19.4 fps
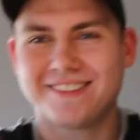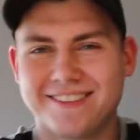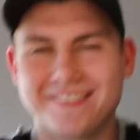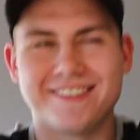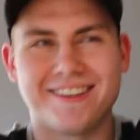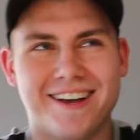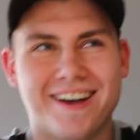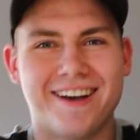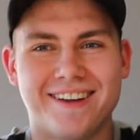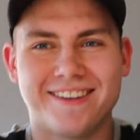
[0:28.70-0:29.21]

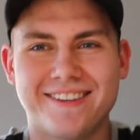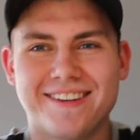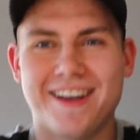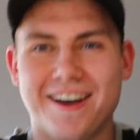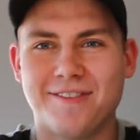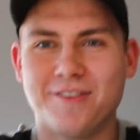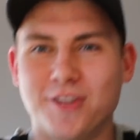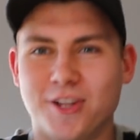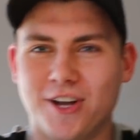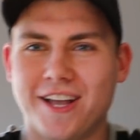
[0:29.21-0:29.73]
Cast on
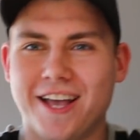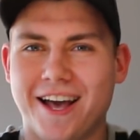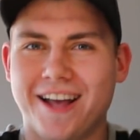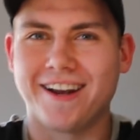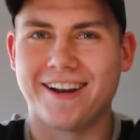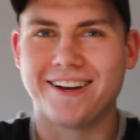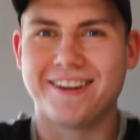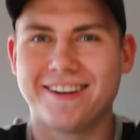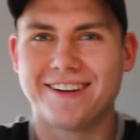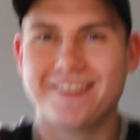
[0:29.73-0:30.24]
Instagram.
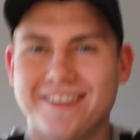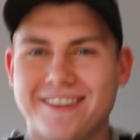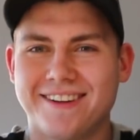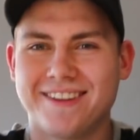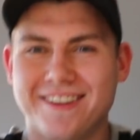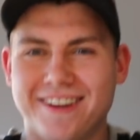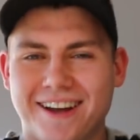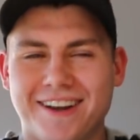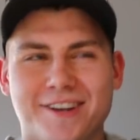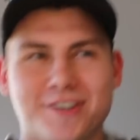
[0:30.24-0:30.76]
Underscore guy.
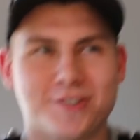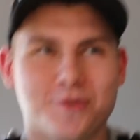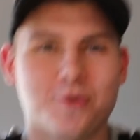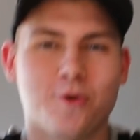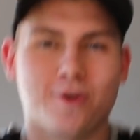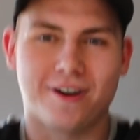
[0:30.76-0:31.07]
Underscore.